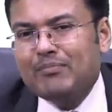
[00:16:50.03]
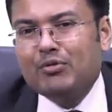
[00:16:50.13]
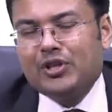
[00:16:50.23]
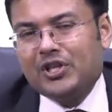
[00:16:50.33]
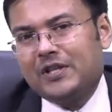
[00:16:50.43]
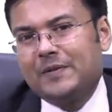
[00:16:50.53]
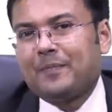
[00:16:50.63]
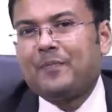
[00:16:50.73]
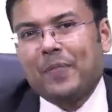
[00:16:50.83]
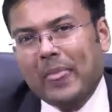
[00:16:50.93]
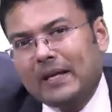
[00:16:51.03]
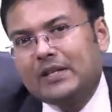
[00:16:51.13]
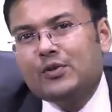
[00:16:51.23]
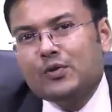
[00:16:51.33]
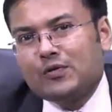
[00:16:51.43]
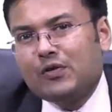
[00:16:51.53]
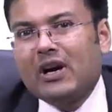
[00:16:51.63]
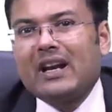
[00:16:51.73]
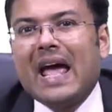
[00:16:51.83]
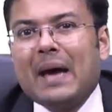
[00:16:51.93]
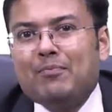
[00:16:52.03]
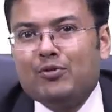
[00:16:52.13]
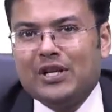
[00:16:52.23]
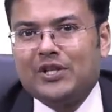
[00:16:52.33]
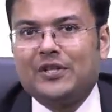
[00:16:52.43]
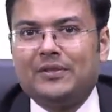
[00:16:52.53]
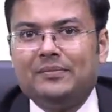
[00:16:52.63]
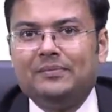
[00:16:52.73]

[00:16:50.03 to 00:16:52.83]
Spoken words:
position is used for amputation.